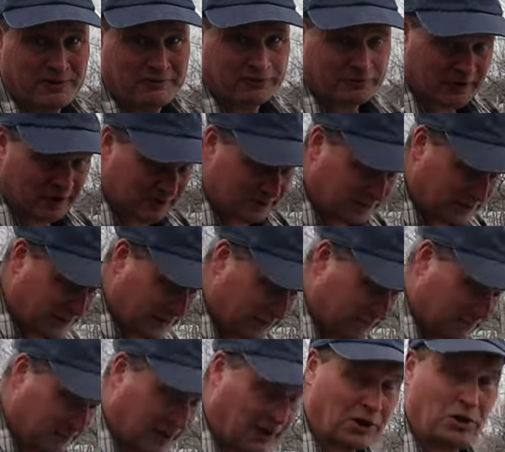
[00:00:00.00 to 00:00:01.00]
my friends,
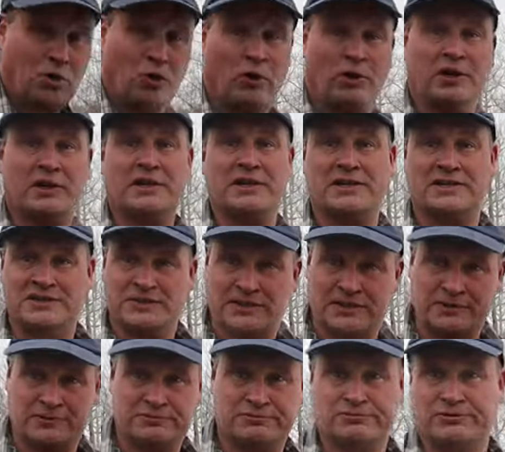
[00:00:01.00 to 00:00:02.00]
they're calling this
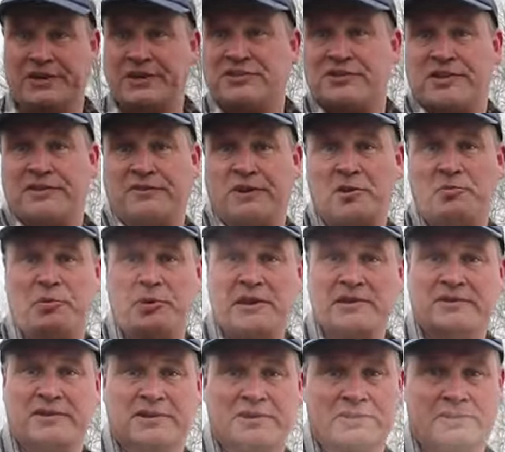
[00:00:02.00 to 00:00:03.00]
rinse and
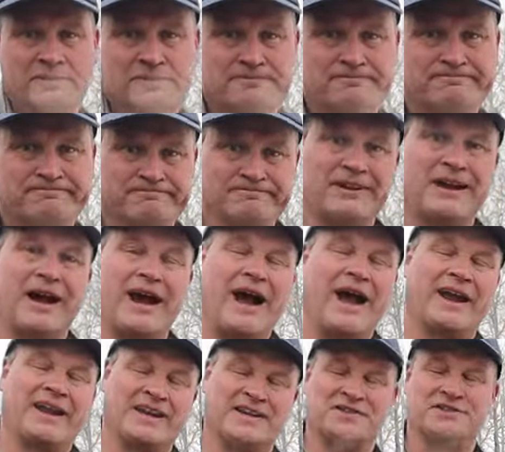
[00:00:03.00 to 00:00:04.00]
repeat.
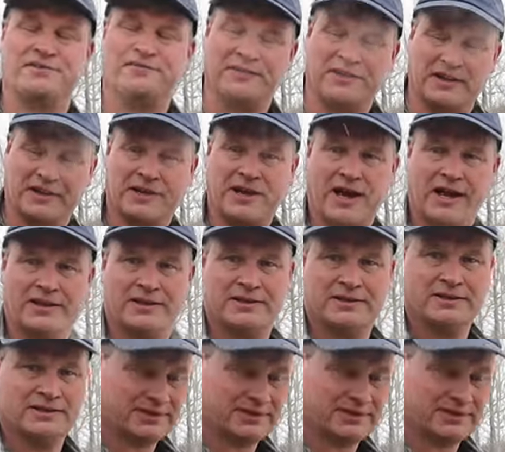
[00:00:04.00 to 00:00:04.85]
I guess you figured that.